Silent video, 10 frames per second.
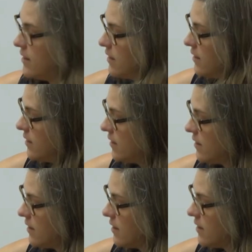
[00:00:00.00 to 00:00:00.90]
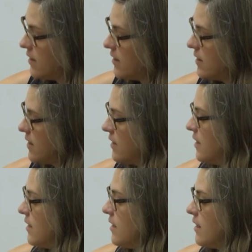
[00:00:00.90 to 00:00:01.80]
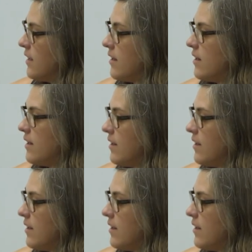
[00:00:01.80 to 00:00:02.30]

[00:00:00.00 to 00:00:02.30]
(no one is talking)